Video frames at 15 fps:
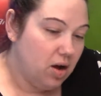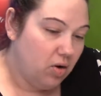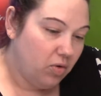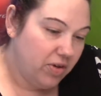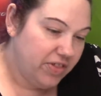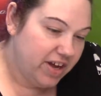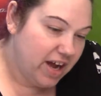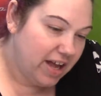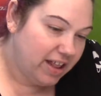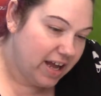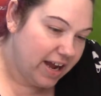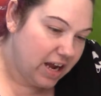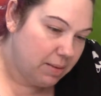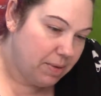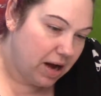One thing I
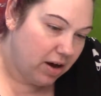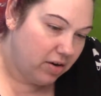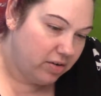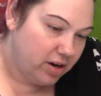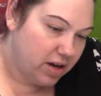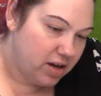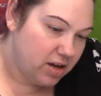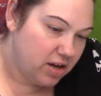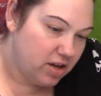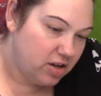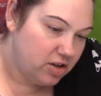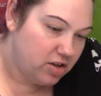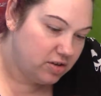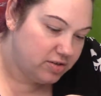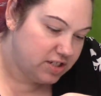like about
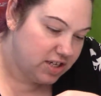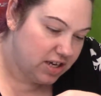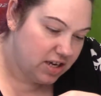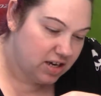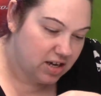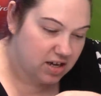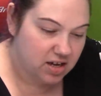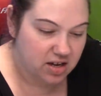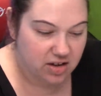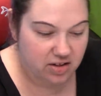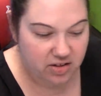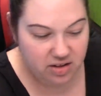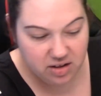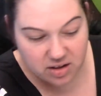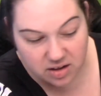using
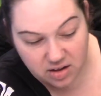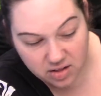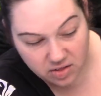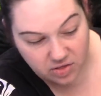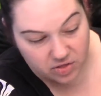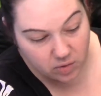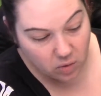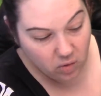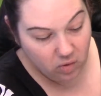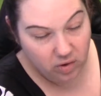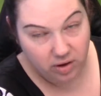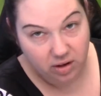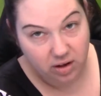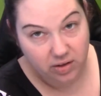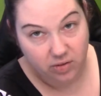the
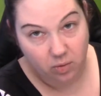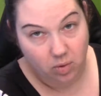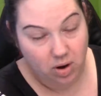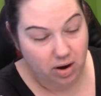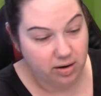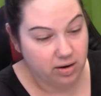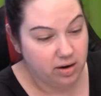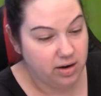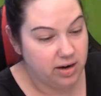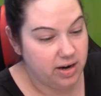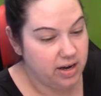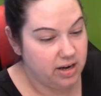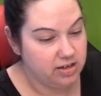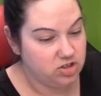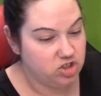oil in the water
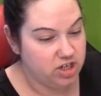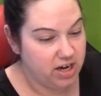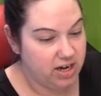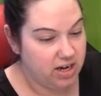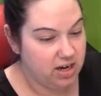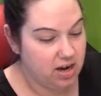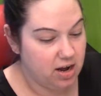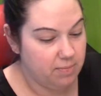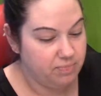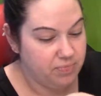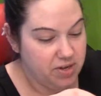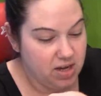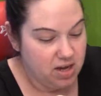and shaking it up.